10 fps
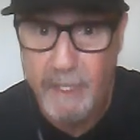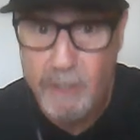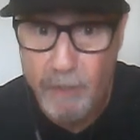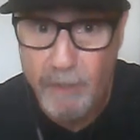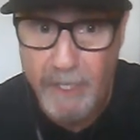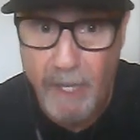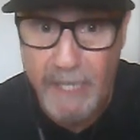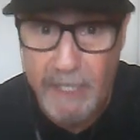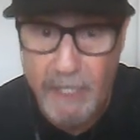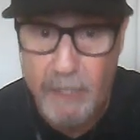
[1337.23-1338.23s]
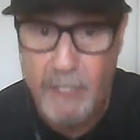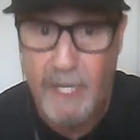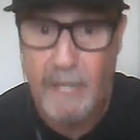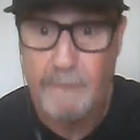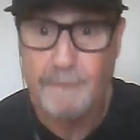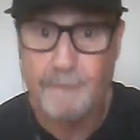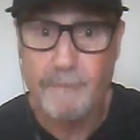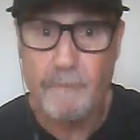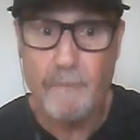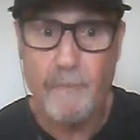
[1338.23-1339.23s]
It's 39 years now.
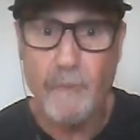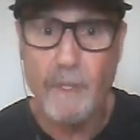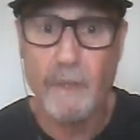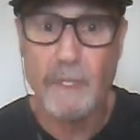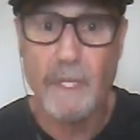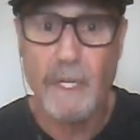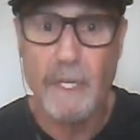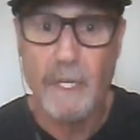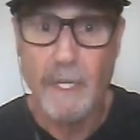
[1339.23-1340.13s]
Okay.